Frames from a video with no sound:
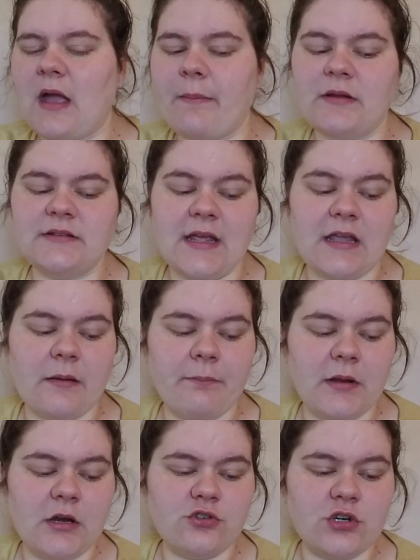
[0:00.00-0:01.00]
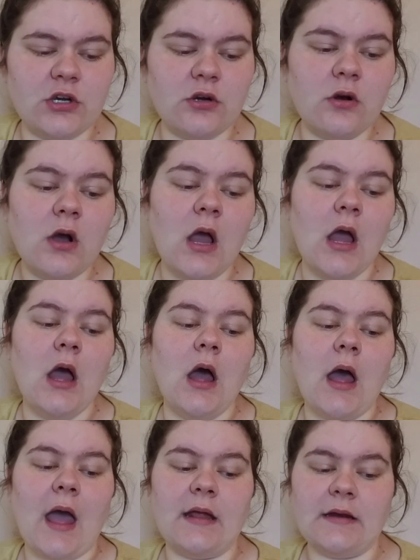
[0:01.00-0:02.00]
I've been taking Benadryl
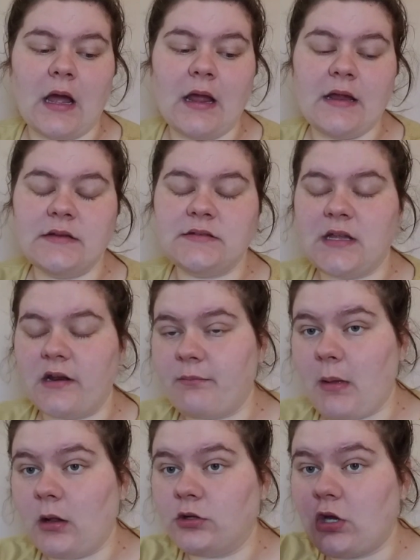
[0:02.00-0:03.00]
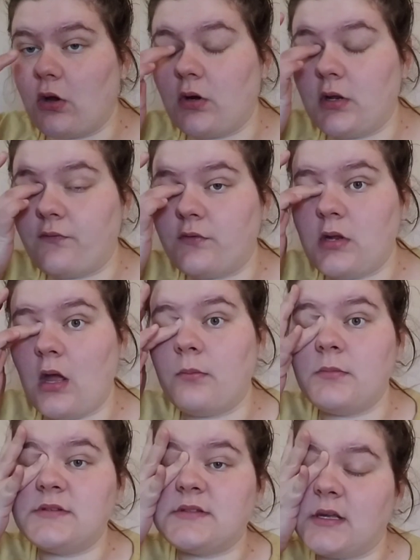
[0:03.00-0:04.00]
at night instead of melatonin to help
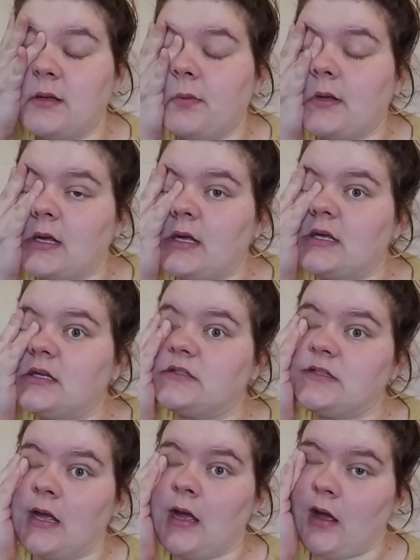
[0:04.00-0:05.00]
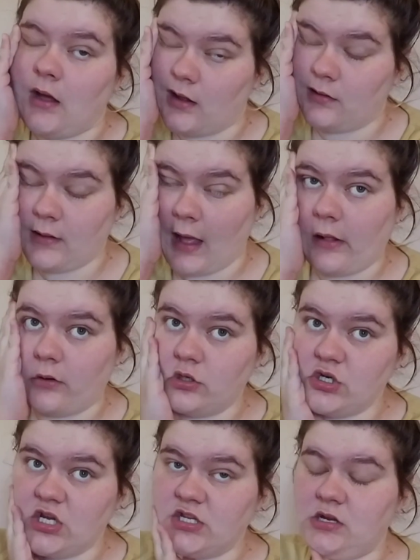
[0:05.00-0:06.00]
me sleep because
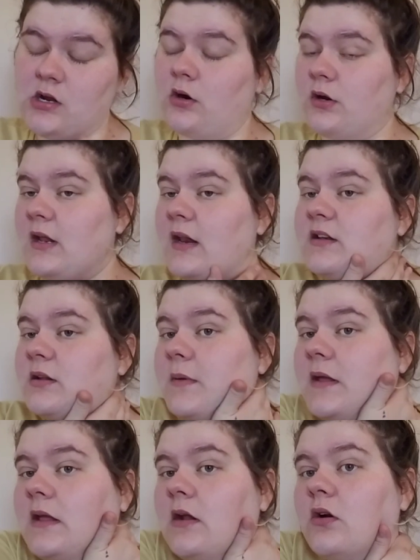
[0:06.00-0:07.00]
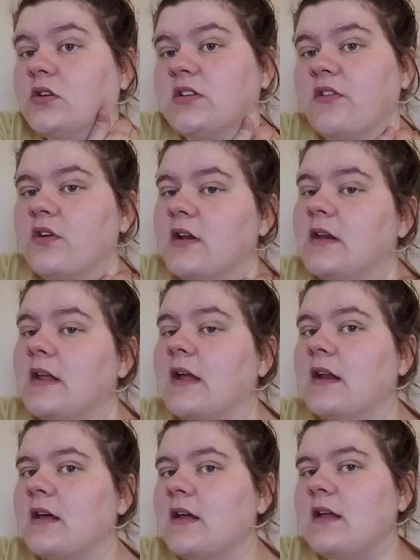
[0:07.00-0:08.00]
allergies are getting to me here in southern
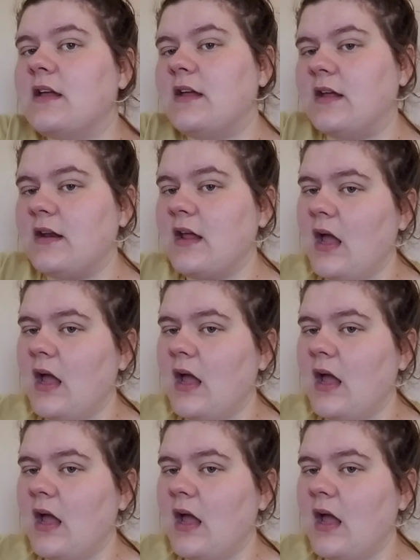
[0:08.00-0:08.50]
Indiana, and